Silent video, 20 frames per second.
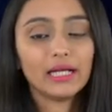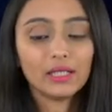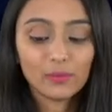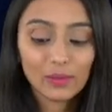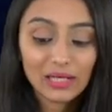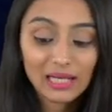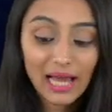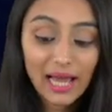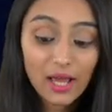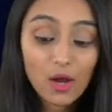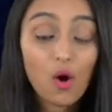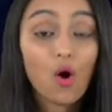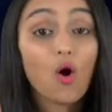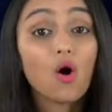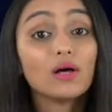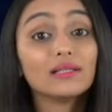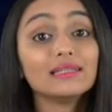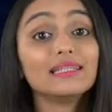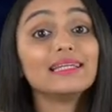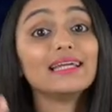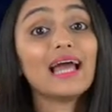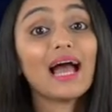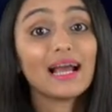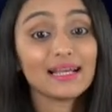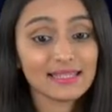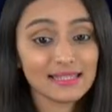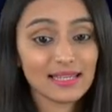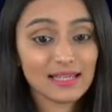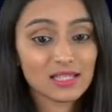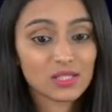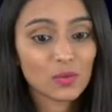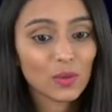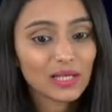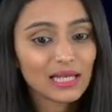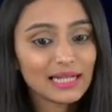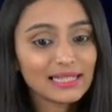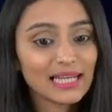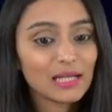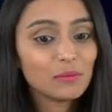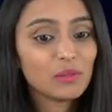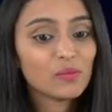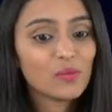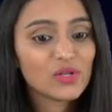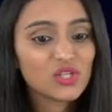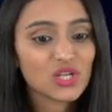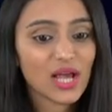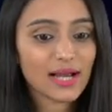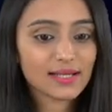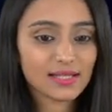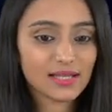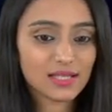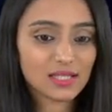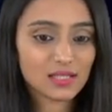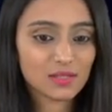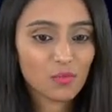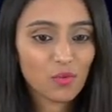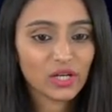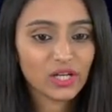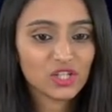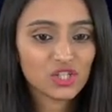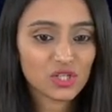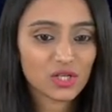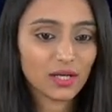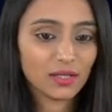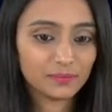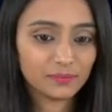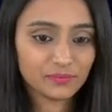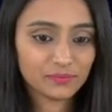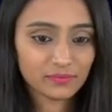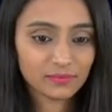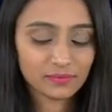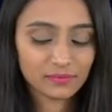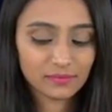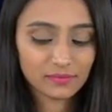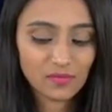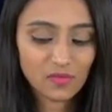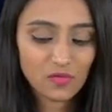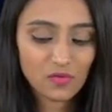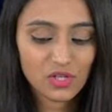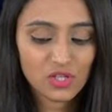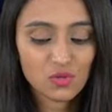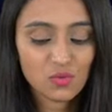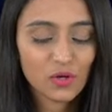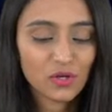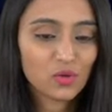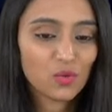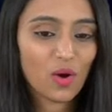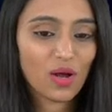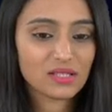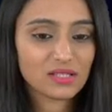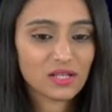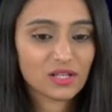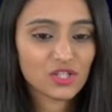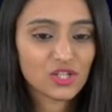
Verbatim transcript: It will lie on the axis. Quickly tell me which axis. Monisha, first one to answer.